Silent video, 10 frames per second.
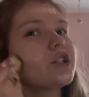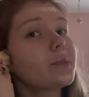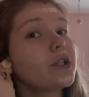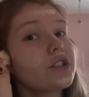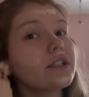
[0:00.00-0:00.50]

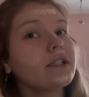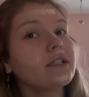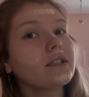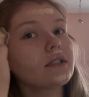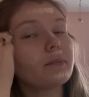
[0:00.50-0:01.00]
person?
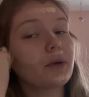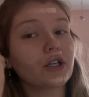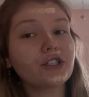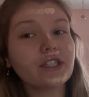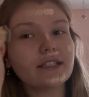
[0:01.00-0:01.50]

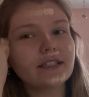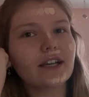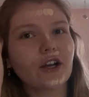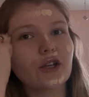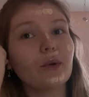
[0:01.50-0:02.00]

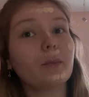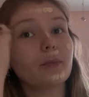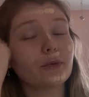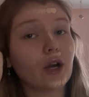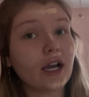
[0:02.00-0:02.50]
Are you a
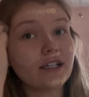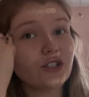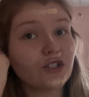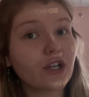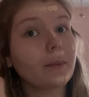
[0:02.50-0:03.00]

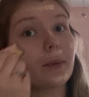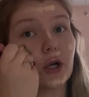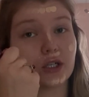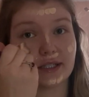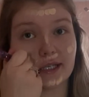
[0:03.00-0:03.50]
brush
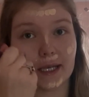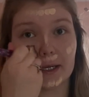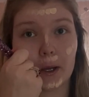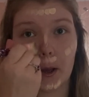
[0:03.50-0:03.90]
person